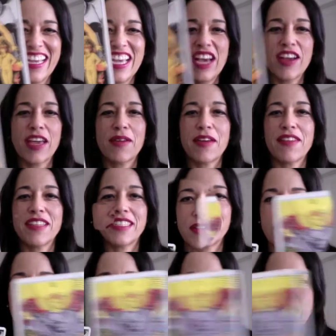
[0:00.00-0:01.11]
Okay, we have the
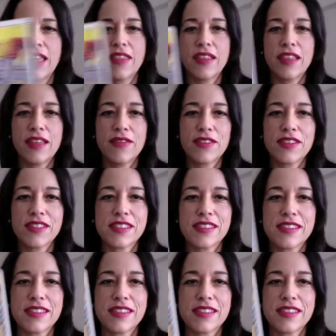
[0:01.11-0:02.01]
devil and the lovers.